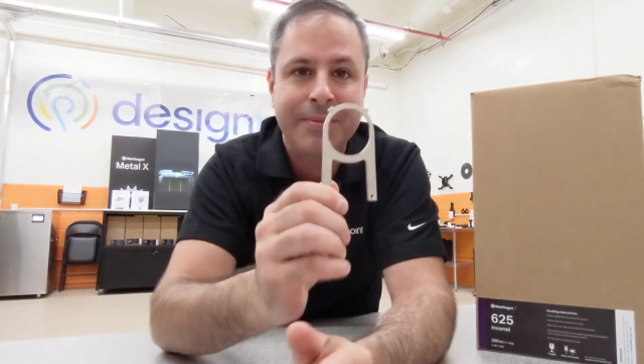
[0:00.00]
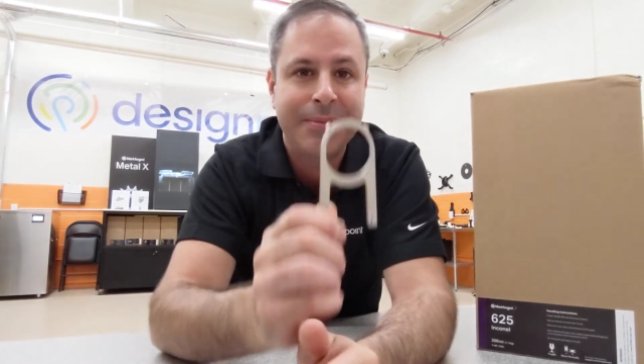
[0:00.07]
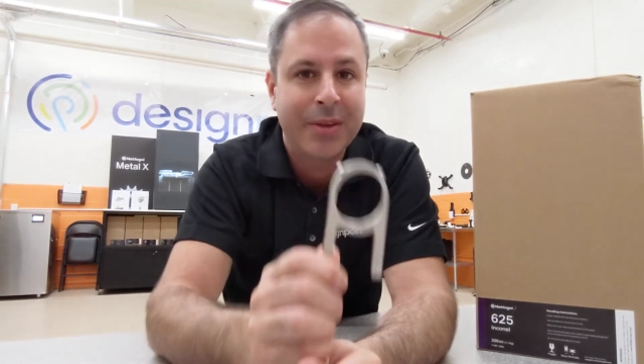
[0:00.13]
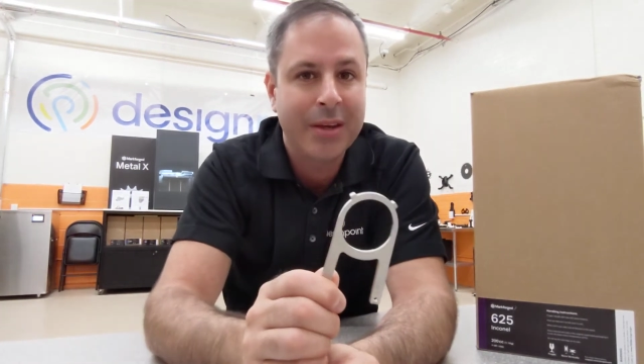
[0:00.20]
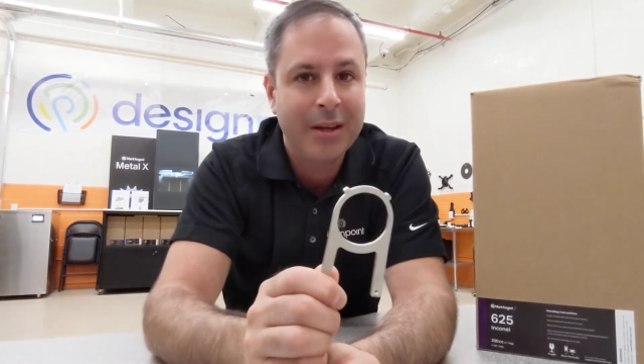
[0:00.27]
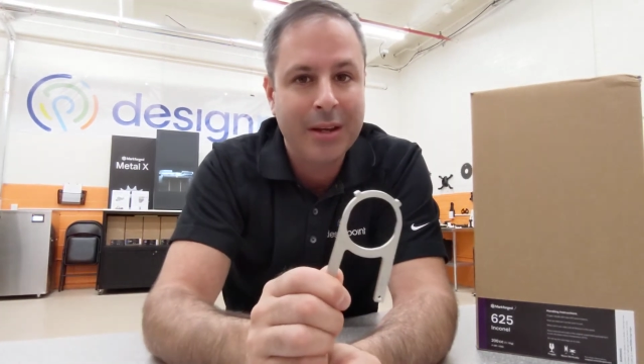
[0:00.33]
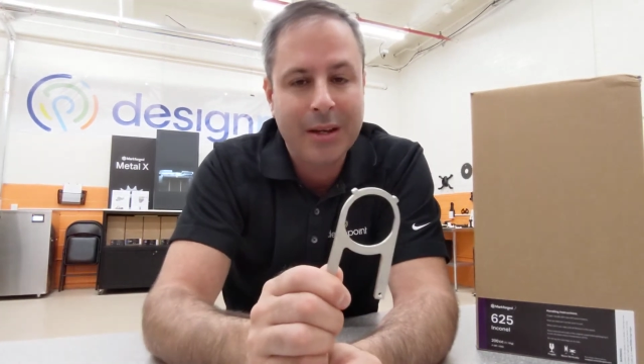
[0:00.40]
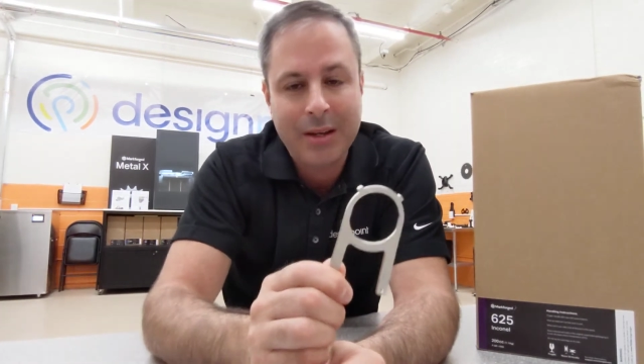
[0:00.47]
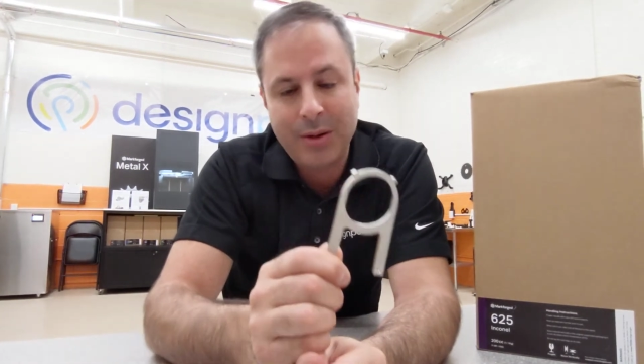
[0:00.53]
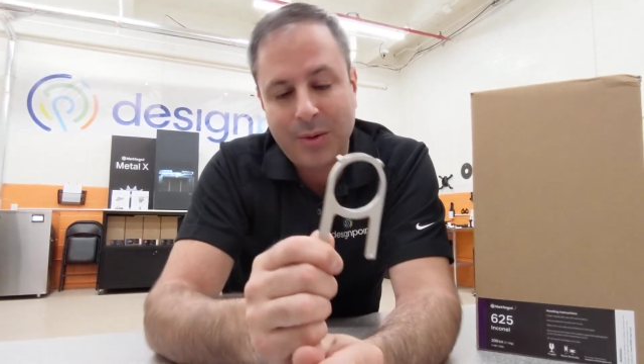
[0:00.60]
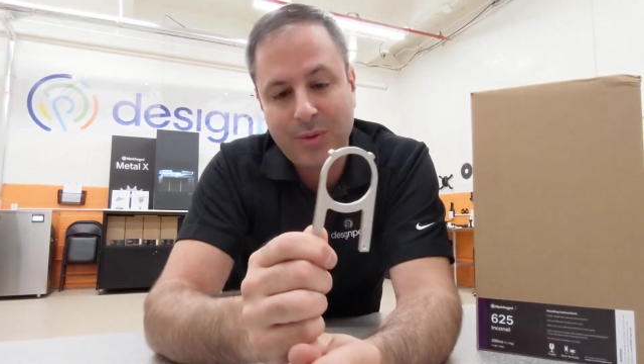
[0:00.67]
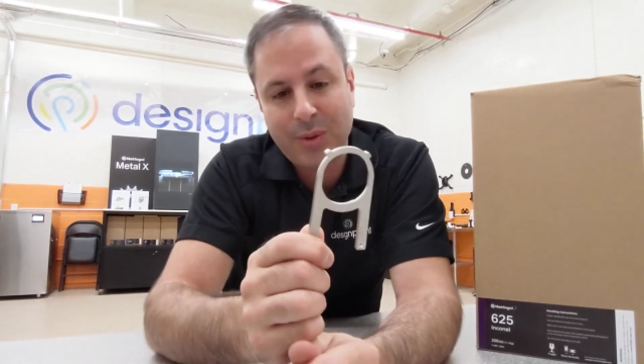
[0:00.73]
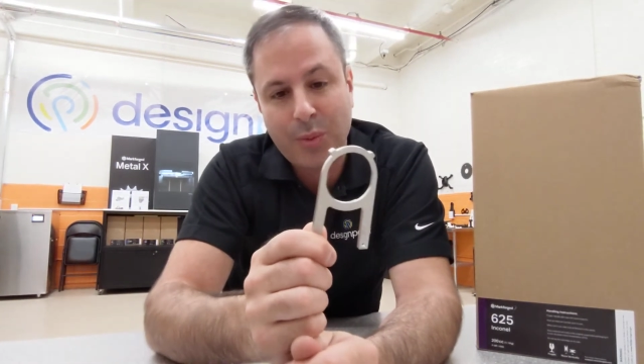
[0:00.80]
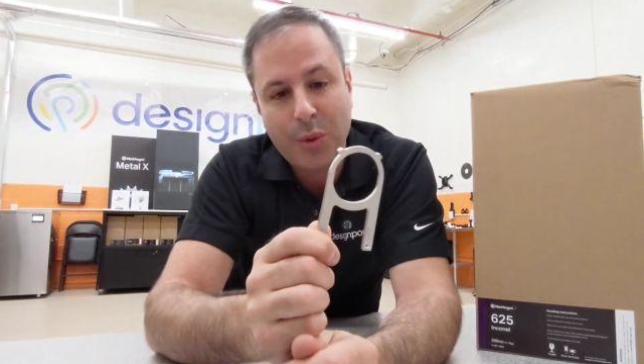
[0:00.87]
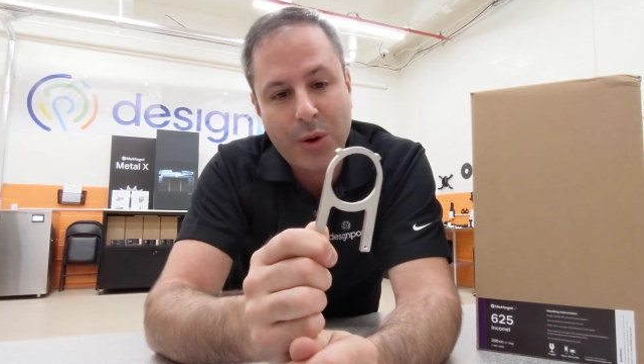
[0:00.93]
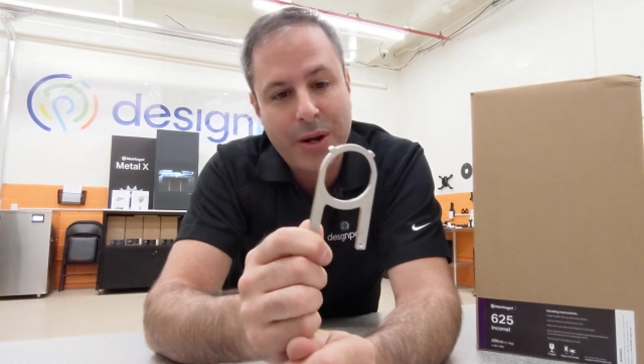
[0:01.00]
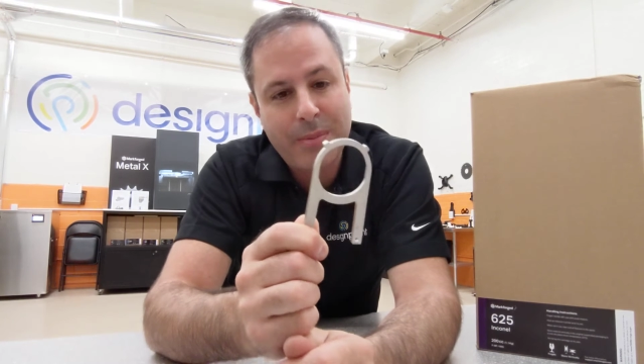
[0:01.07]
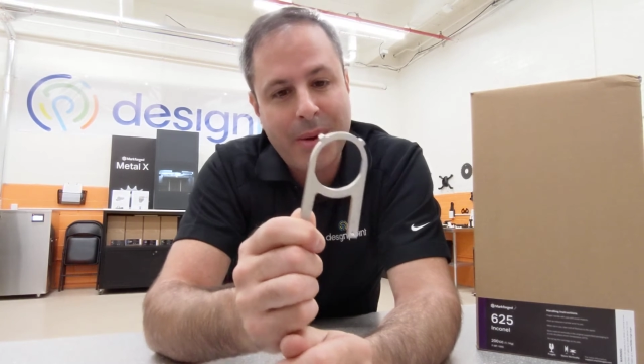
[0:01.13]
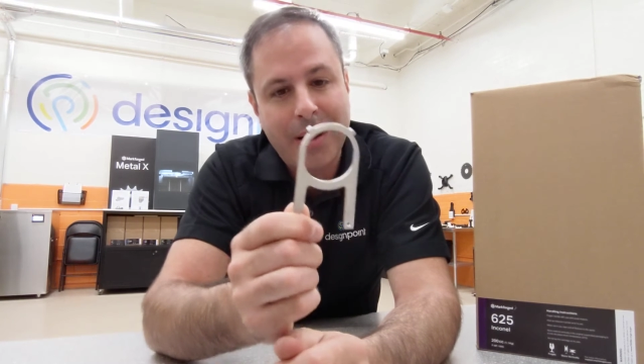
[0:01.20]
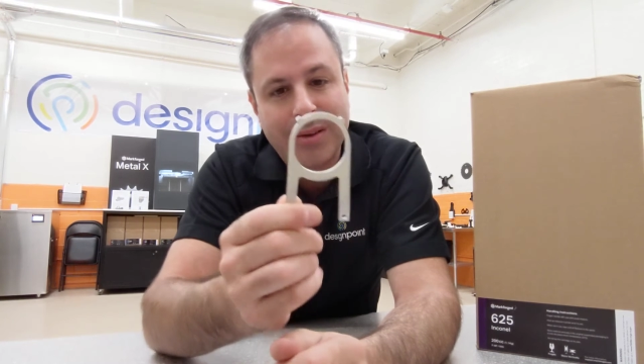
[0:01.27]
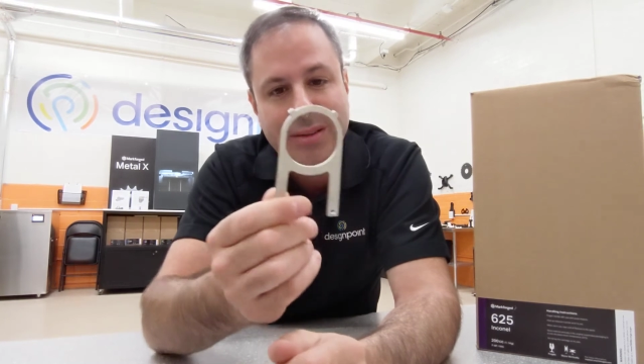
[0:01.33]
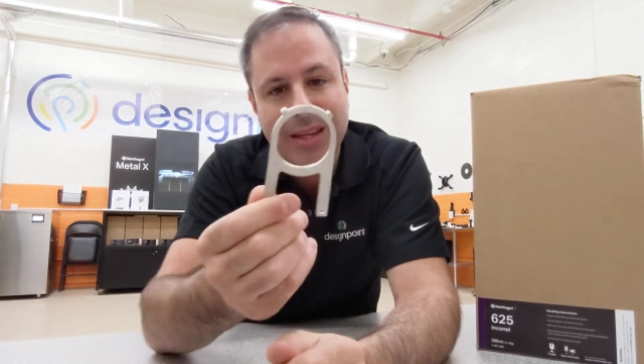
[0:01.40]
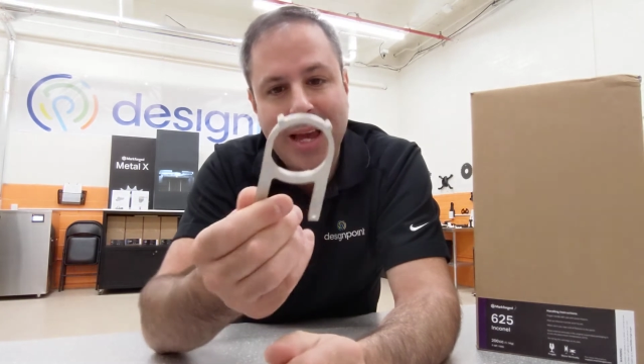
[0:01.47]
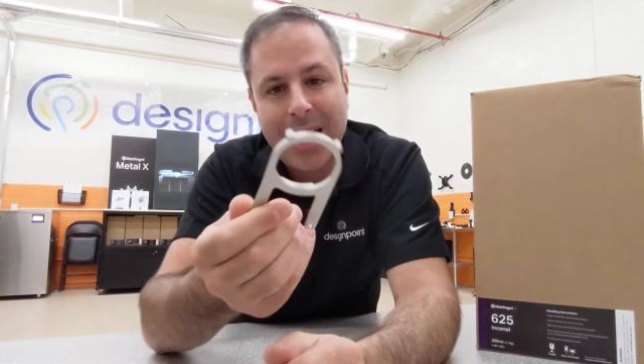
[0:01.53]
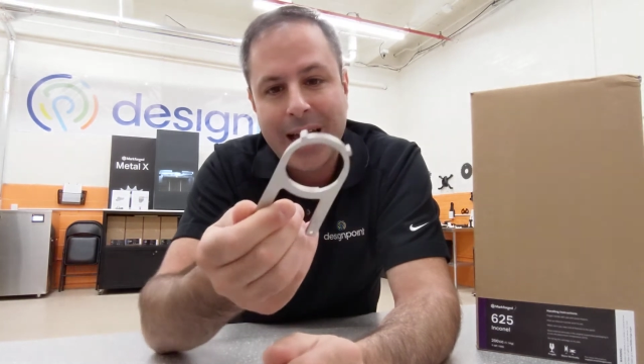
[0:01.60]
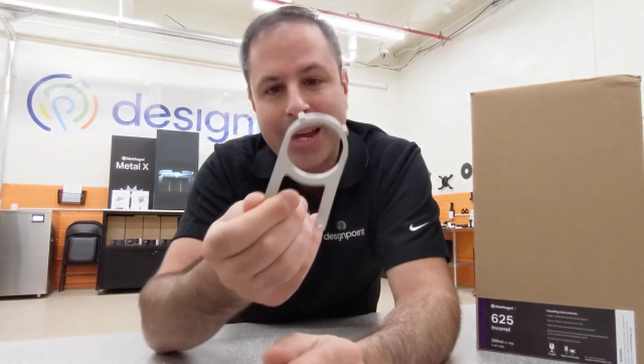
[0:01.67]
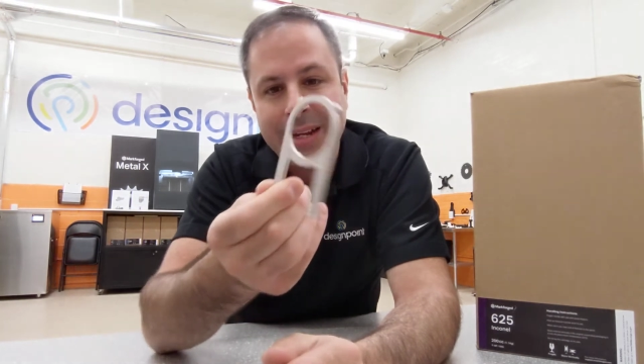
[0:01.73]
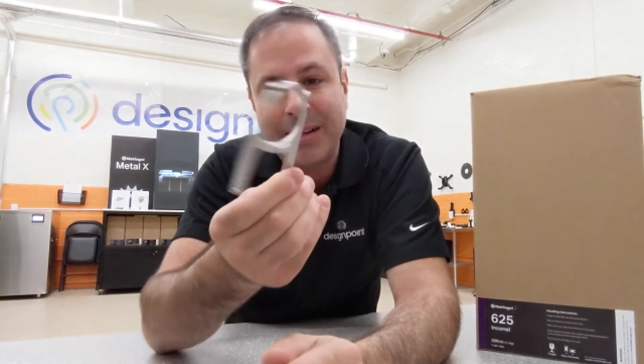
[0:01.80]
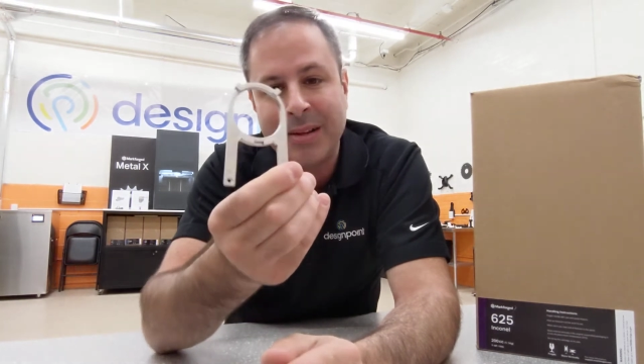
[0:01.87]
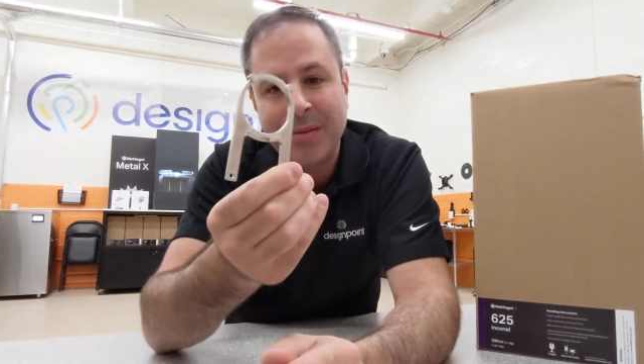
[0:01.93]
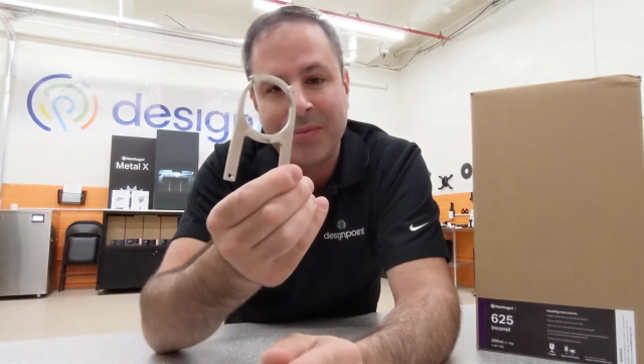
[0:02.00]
you don't have to worry about that.